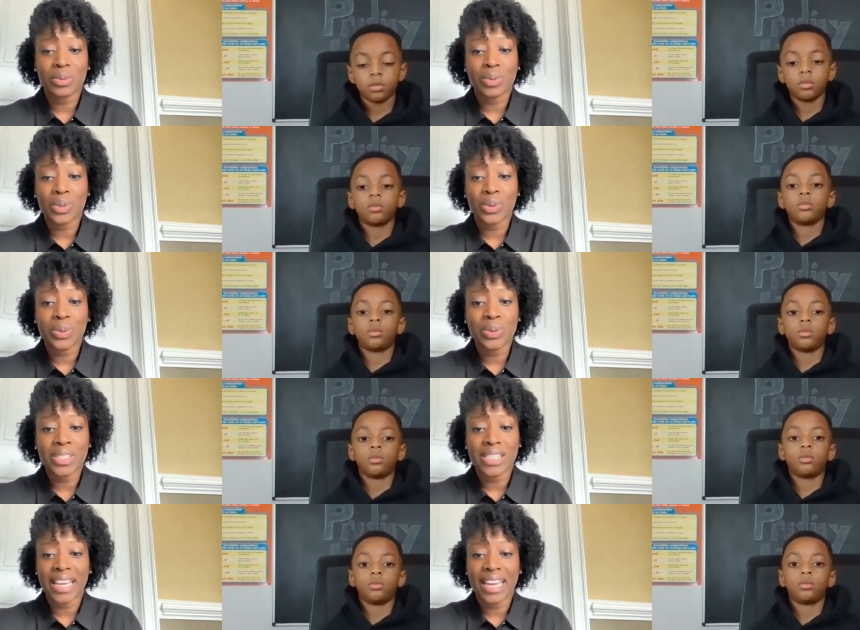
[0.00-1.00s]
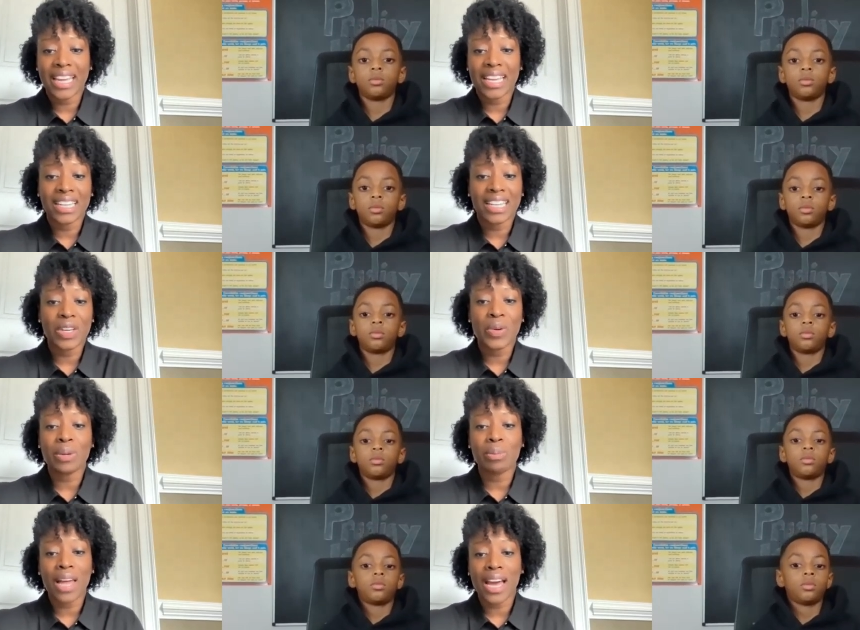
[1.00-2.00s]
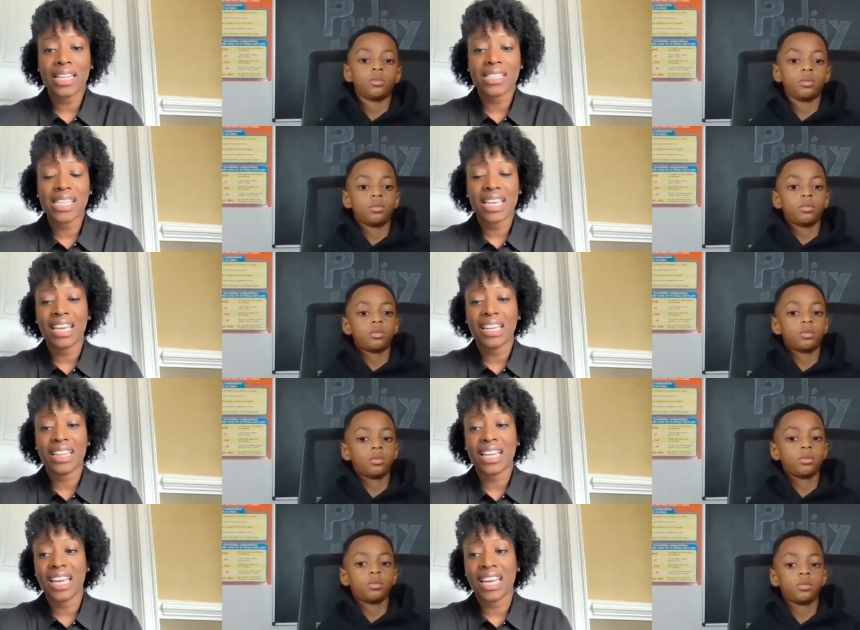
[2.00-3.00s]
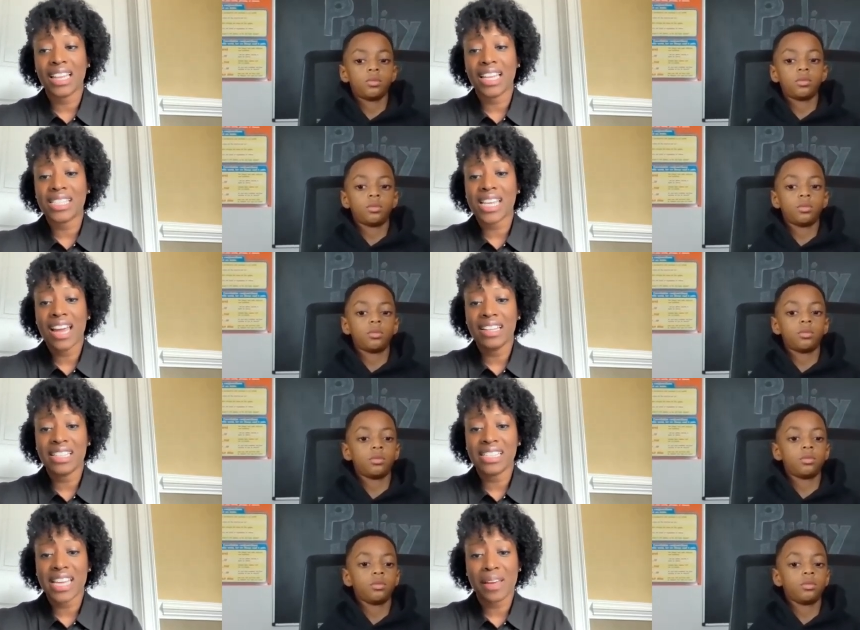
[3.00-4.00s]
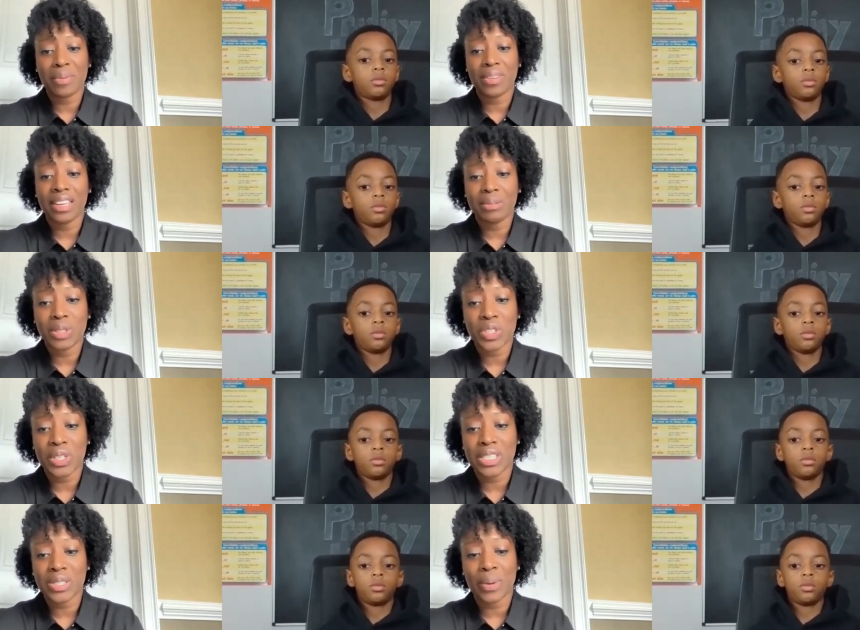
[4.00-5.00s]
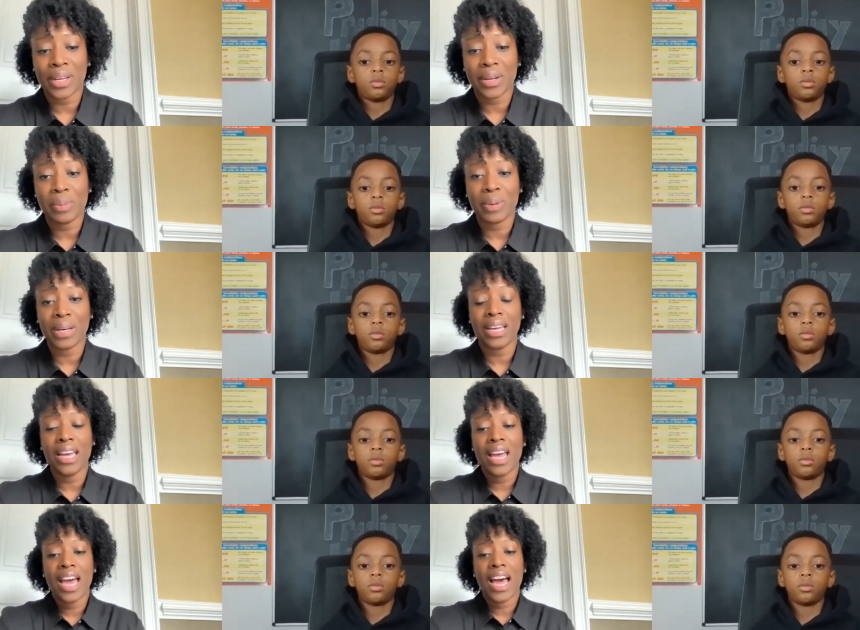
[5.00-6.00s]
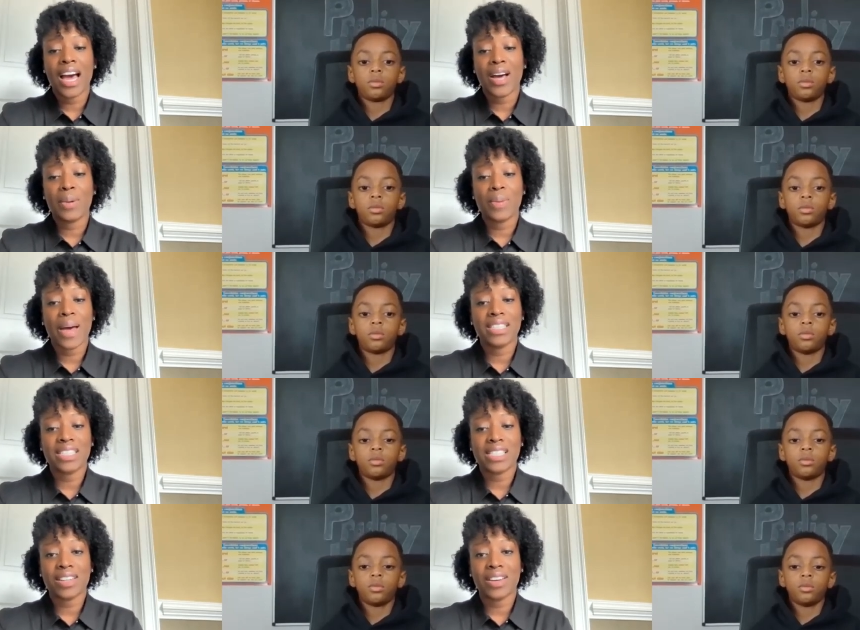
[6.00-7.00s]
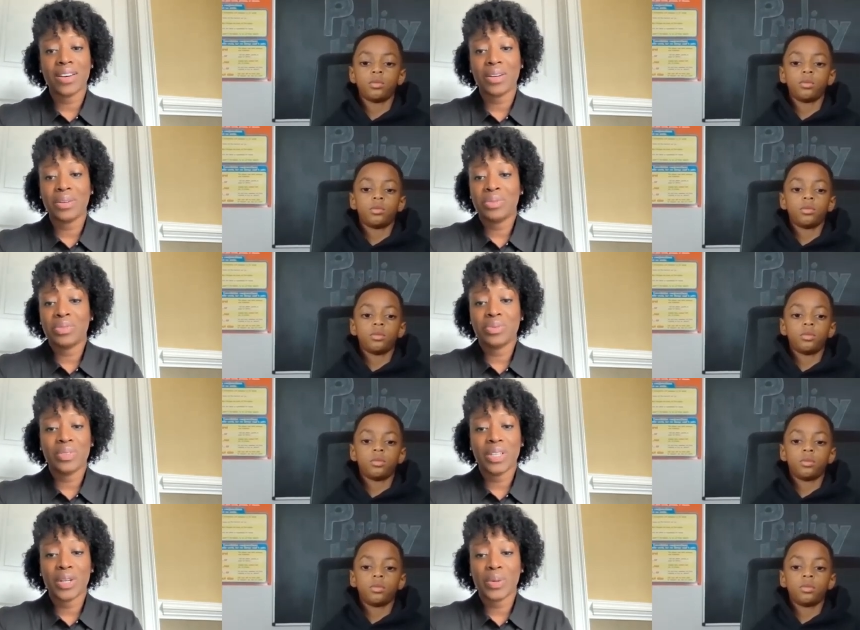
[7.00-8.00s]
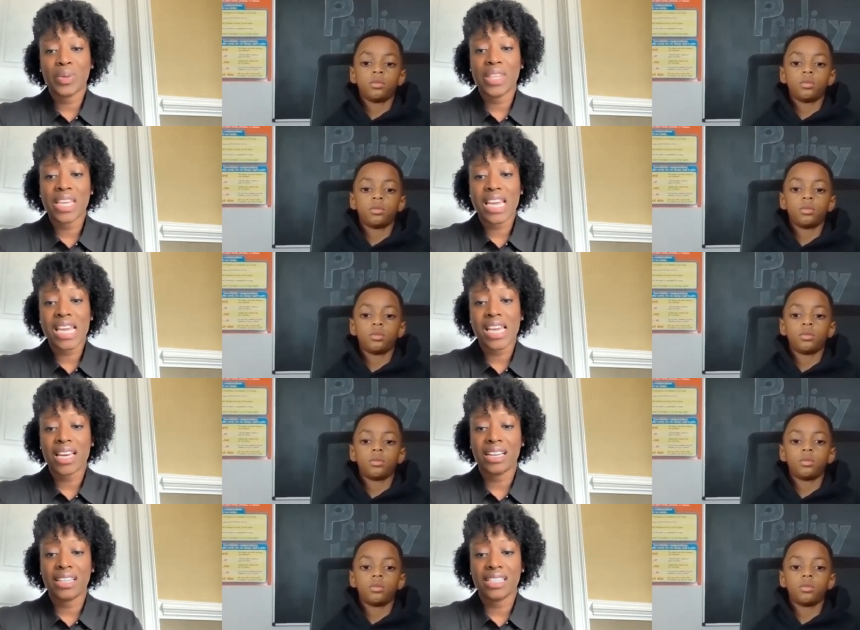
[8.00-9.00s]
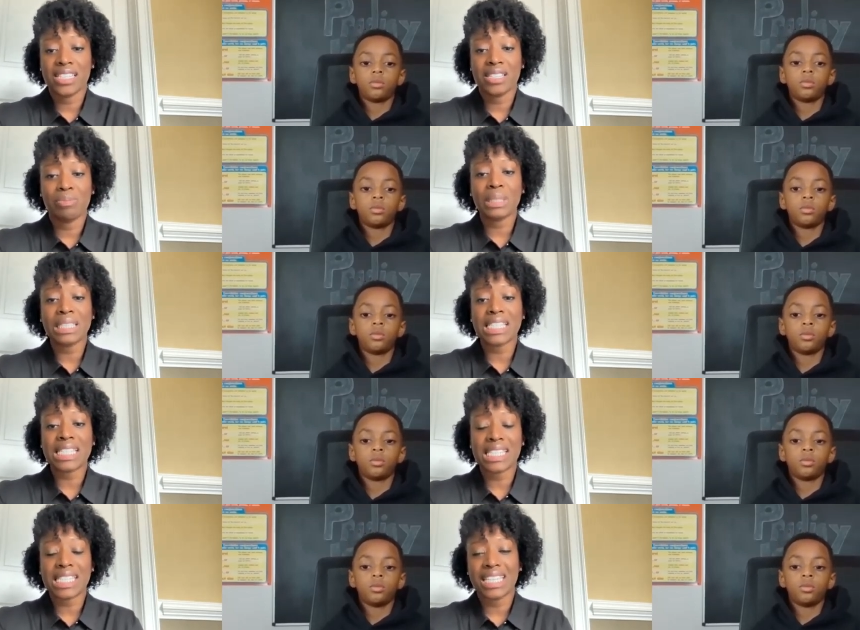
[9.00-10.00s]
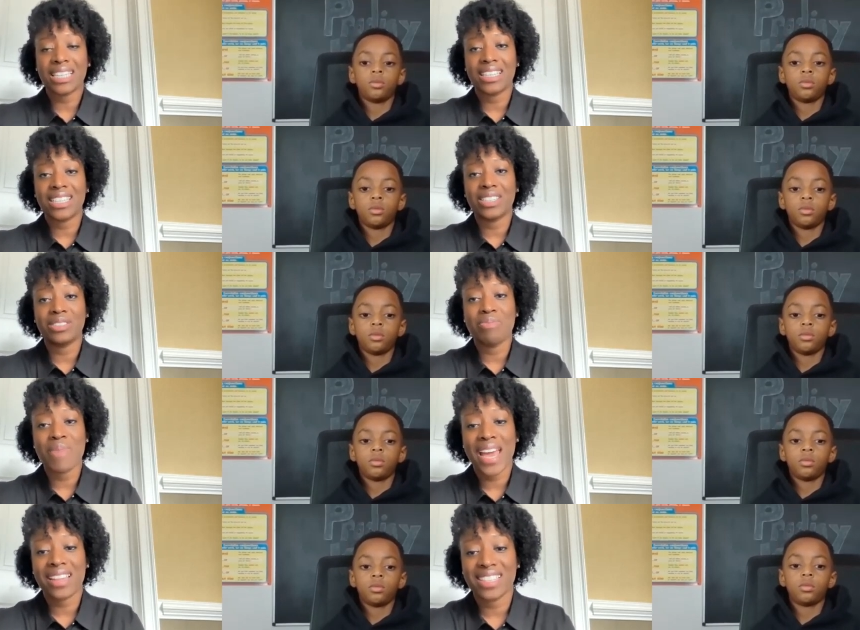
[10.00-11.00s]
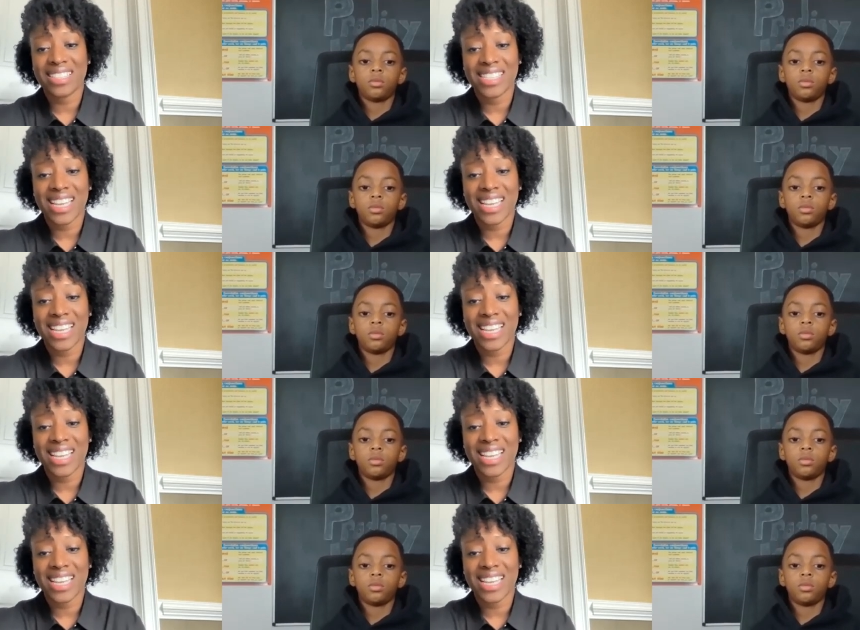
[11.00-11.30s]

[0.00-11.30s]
Speaker 1: the rules, then you can apply it to anything. And that's kind of the same with chemistry as well. But um, I just love, you know, the uh, simplicity of math and